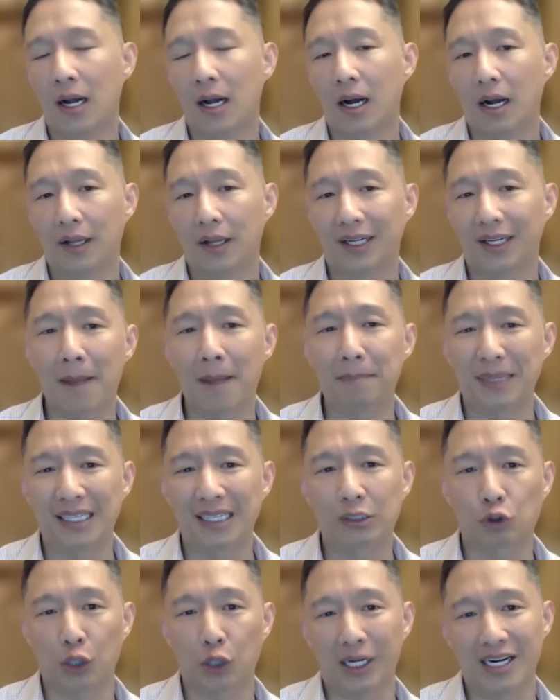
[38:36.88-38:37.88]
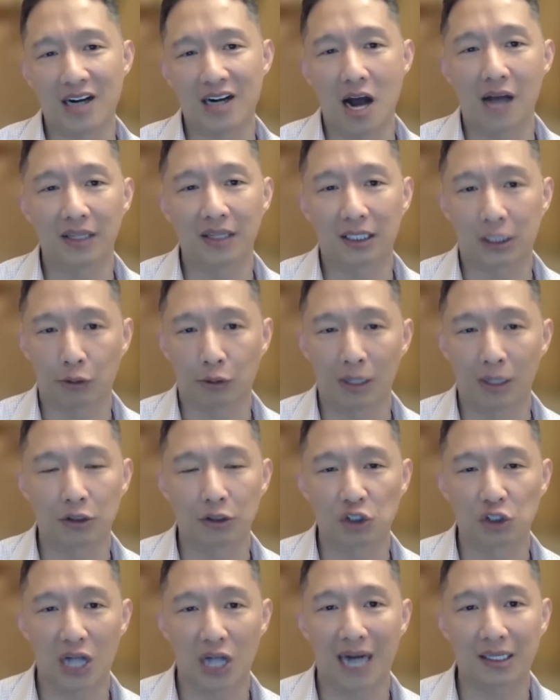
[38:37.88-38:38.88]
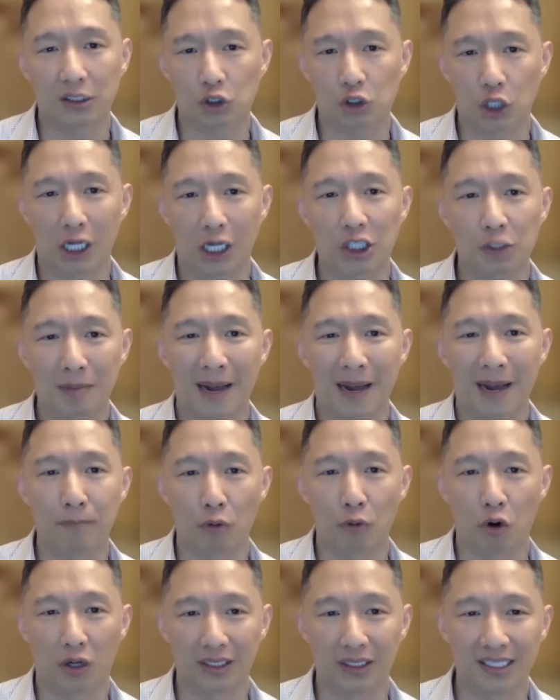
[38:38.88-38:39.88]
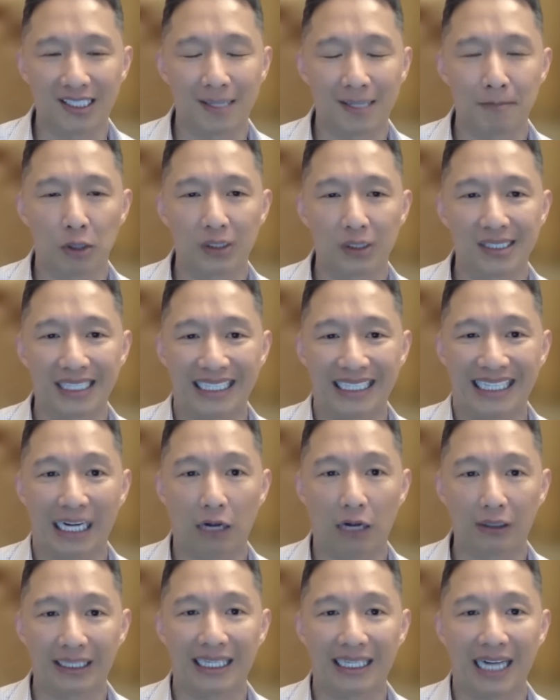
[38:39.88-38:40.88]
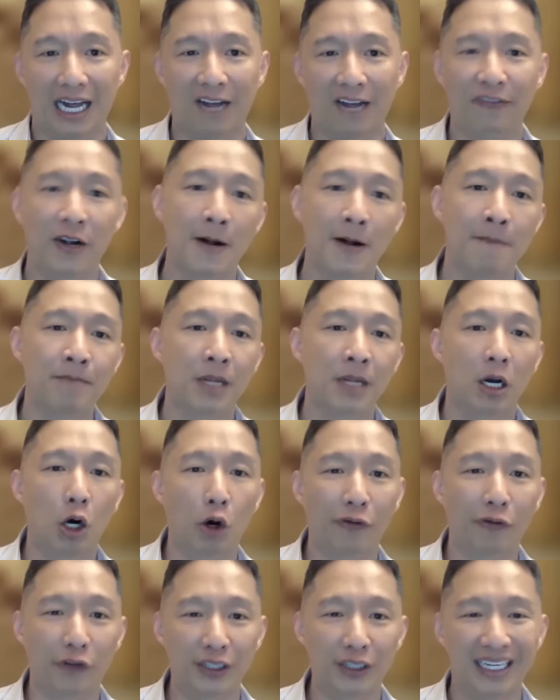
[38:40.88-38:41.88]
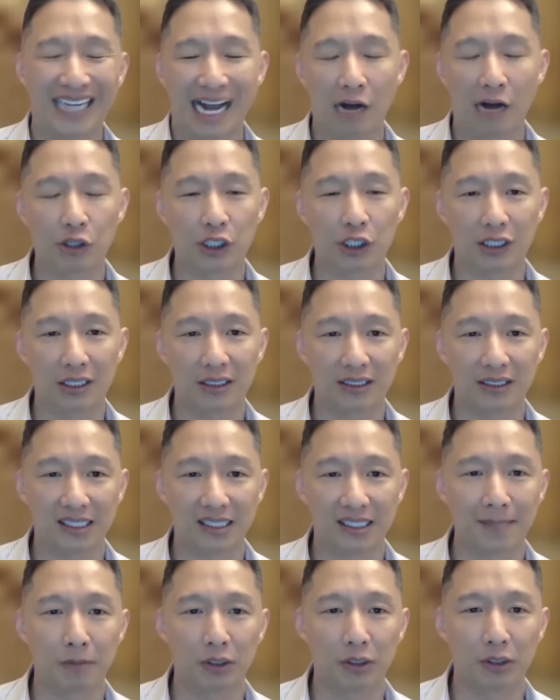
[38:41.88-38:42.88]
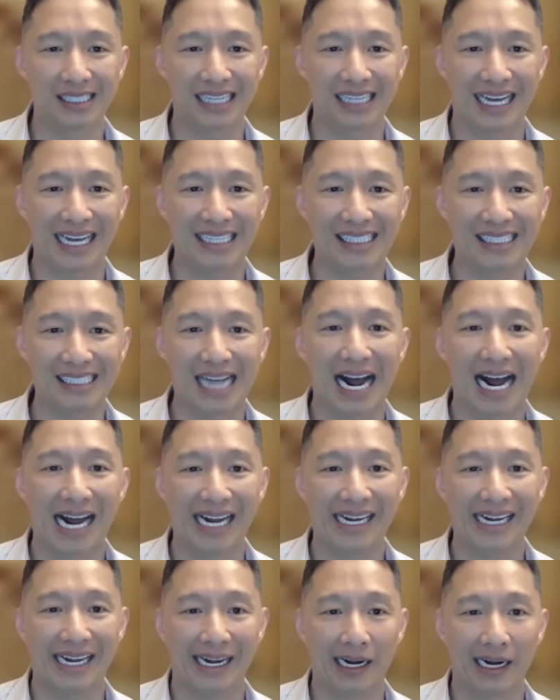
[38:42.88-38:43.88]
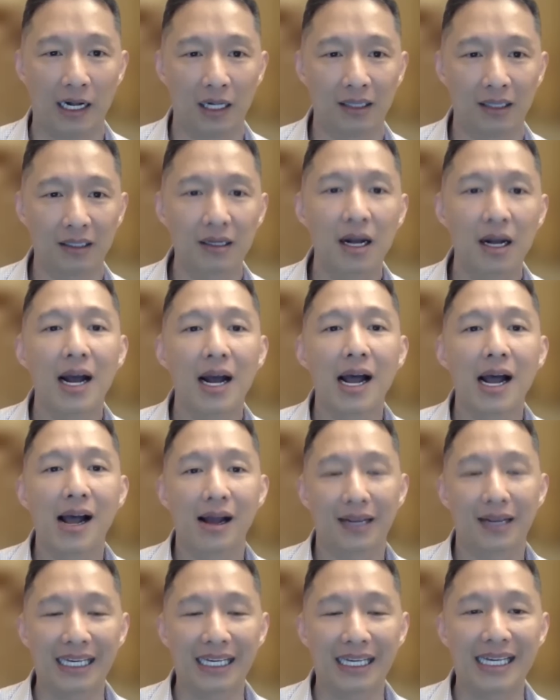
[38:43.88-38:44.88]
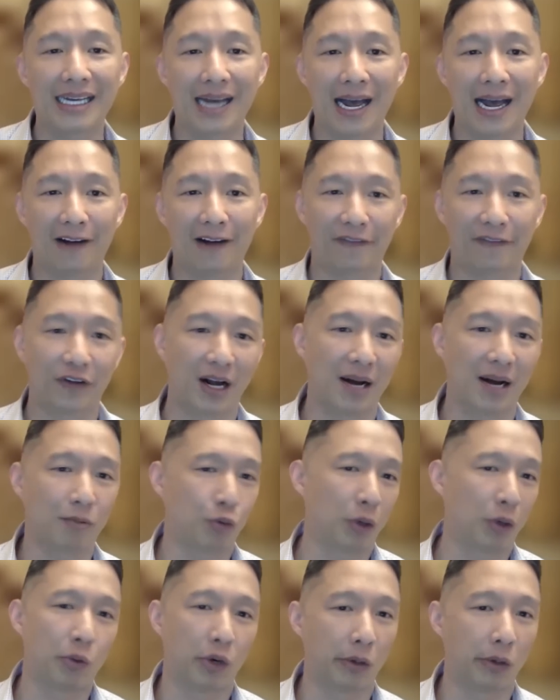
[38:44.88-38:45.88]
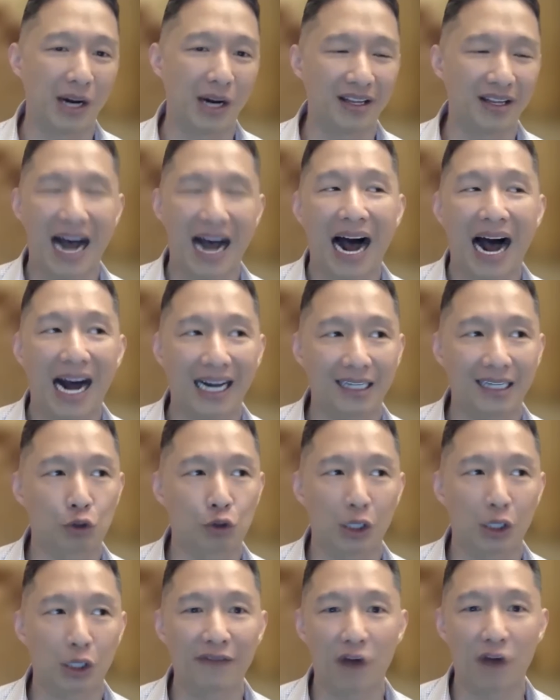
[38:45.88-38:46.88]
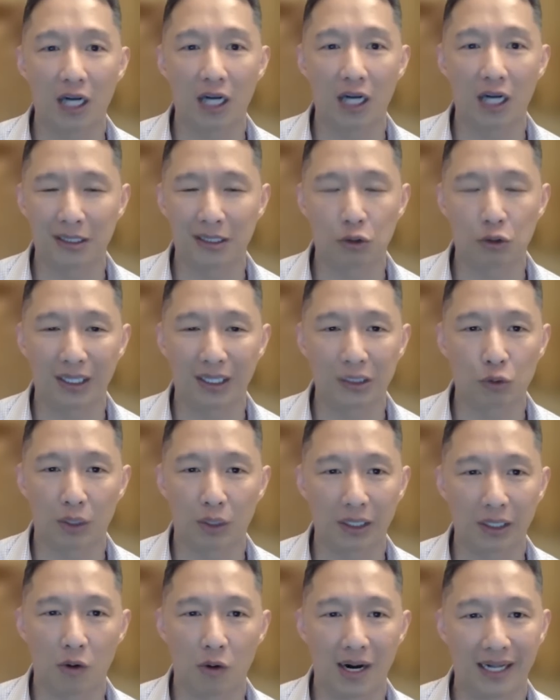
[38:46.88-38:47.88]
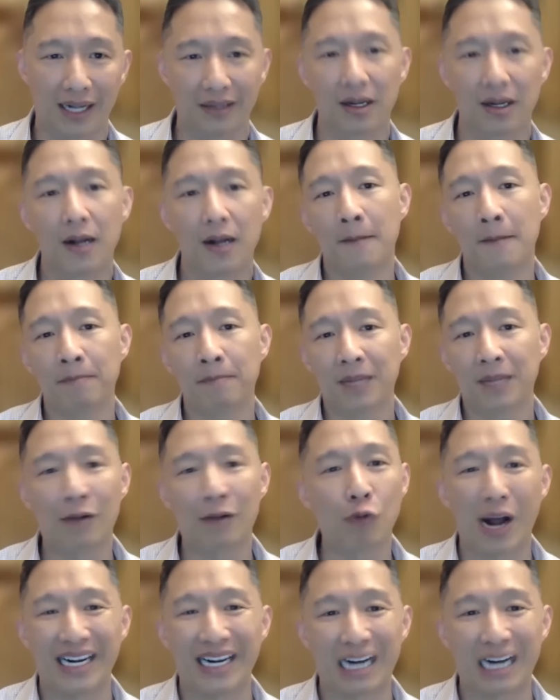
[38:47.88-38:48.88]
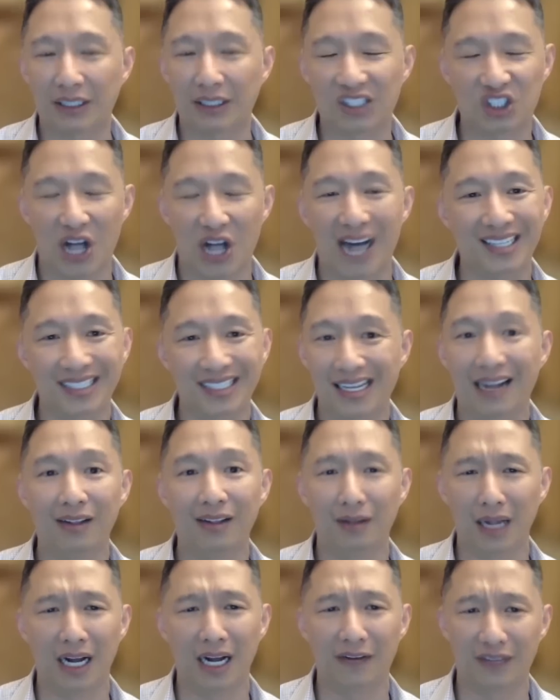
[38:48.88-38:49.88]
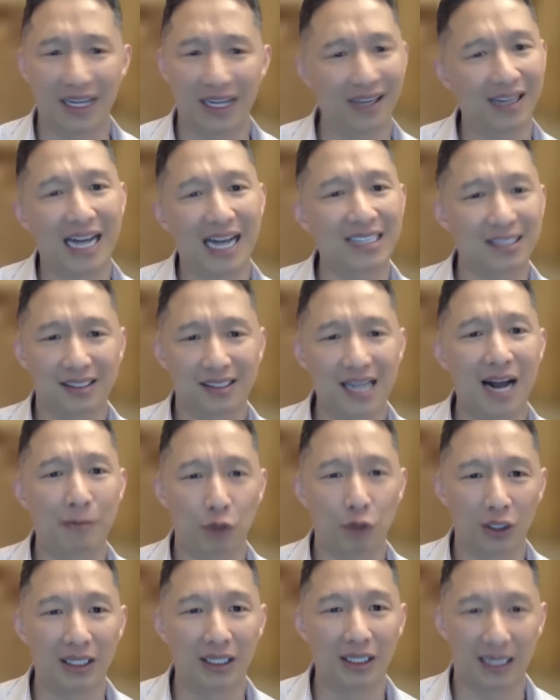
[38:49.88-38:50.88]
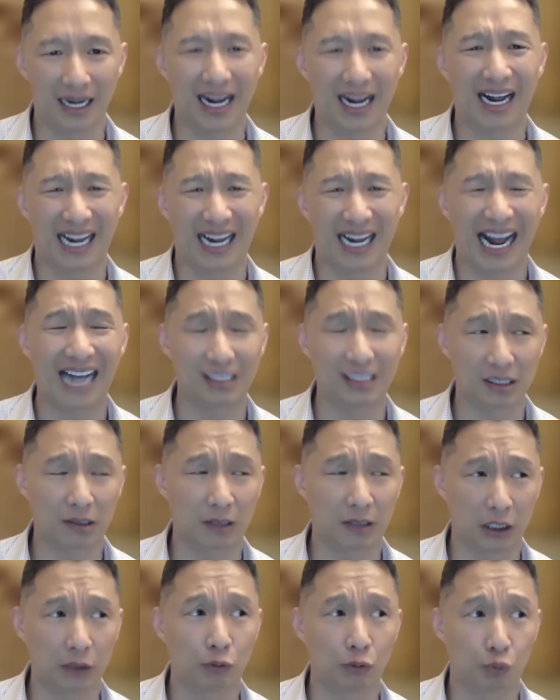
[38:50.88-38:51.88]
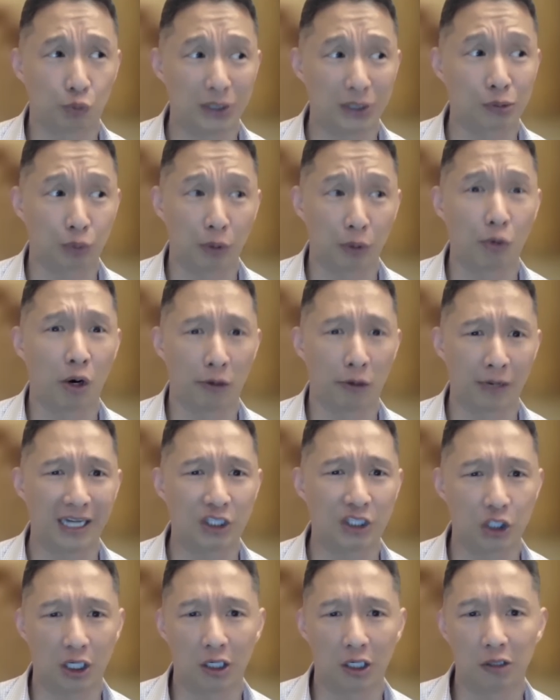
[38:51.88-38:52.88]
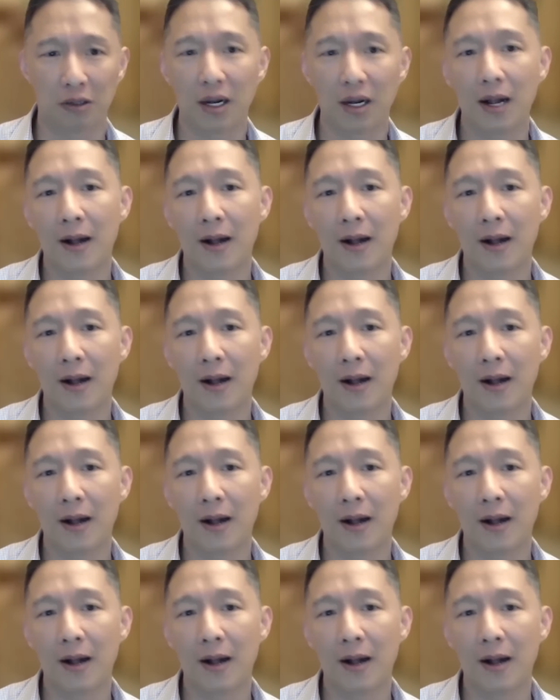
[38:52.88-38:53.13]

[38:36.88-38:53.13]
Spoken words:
The company is traded on the Toronto Stock Exchange main board. The symbol is ELEF. Over the counter, the symbol is SILEF. We were one of the highest trading volume in 2021. And right now the stock is unloved, and that's the time really has a good risk reward ratio.